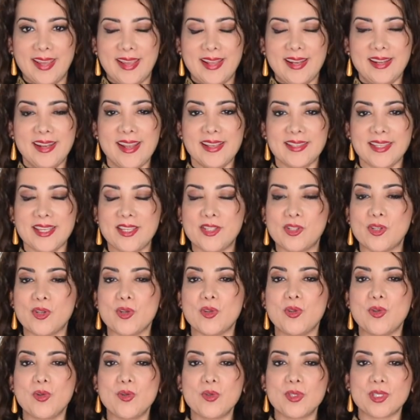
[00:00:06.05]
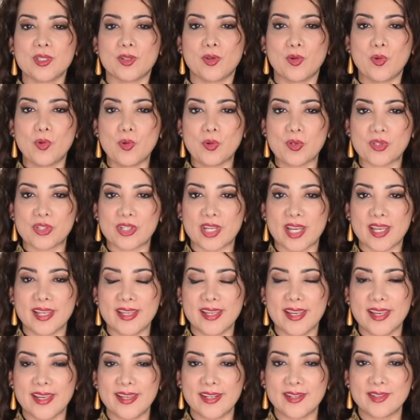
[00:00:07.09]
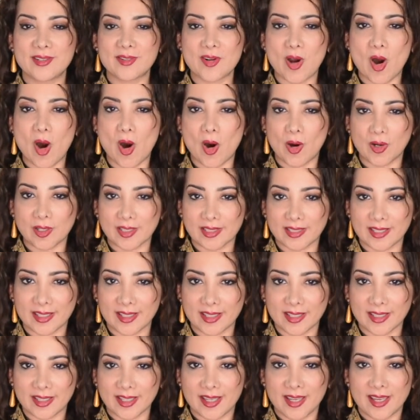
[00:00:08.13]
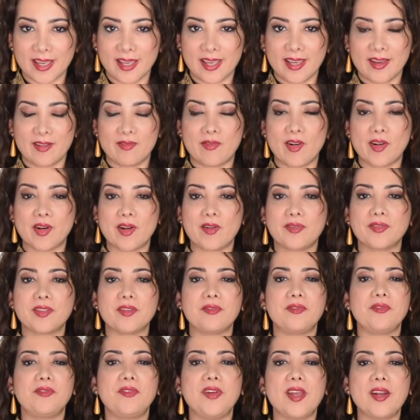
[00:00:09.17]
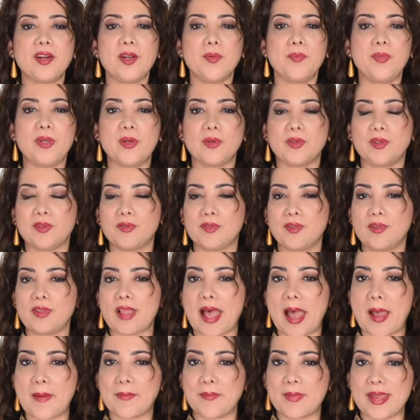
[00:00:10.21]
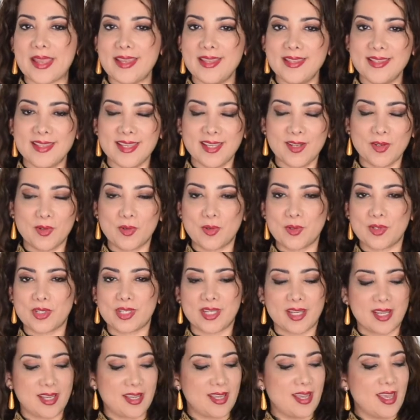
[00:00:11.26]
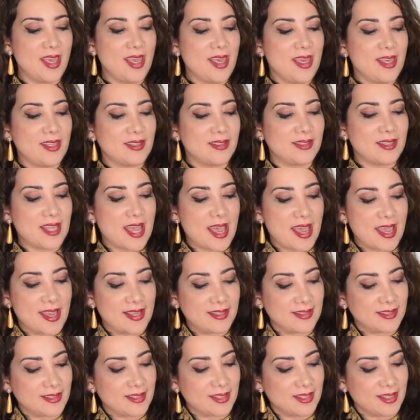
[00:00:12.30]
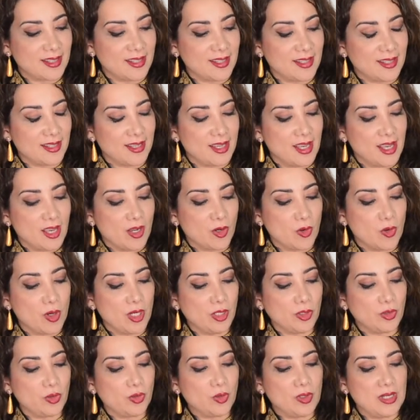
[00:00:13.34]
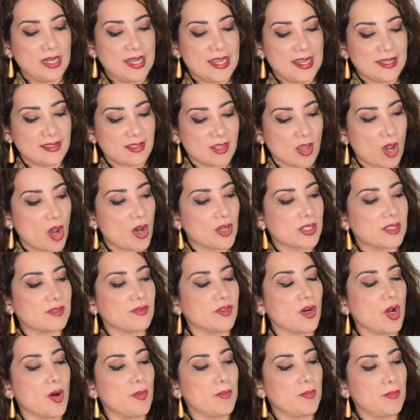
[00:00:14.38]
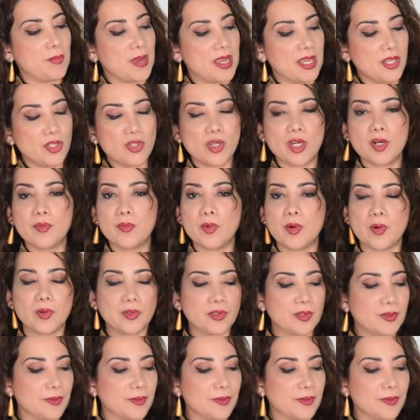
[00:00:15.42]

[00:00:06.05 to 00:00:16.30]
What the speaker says: Let's introduce Gusheh rock, one of the very beautiful, amazing Gusheh that going to lead us from major mode